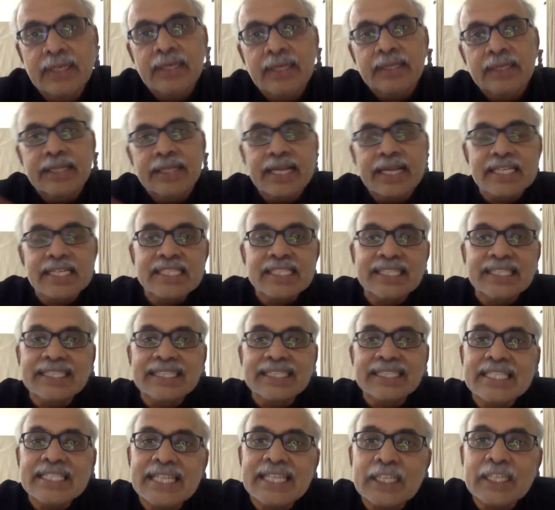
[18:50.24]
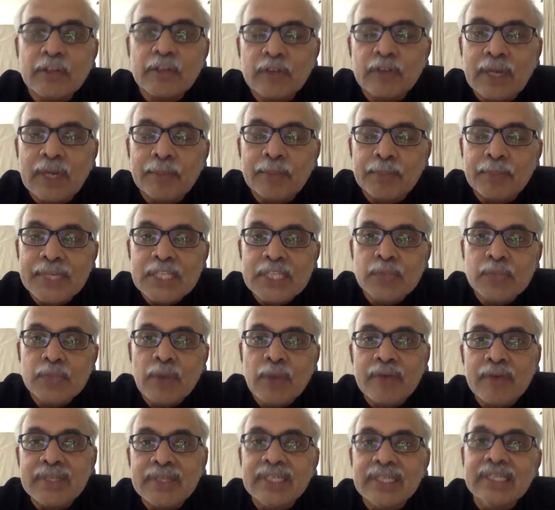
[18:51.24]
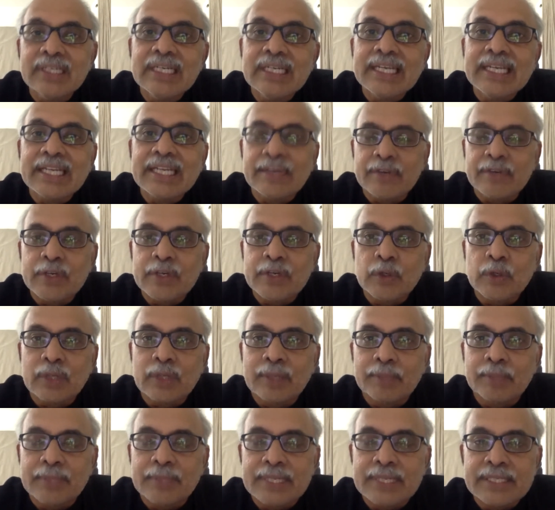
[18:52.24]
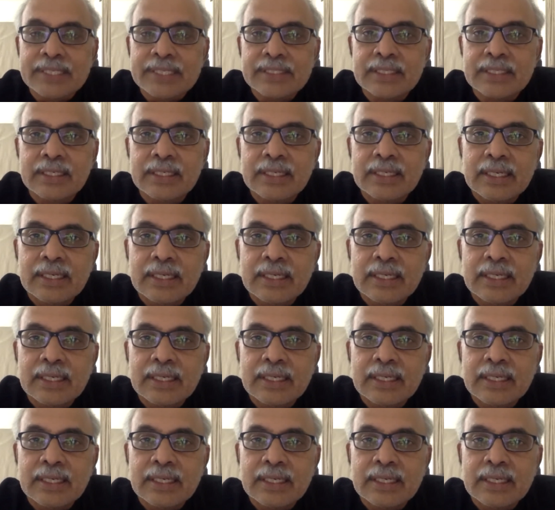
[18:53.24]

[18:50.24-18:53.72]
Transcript: There are certain set of companies, we have the early revenue companies.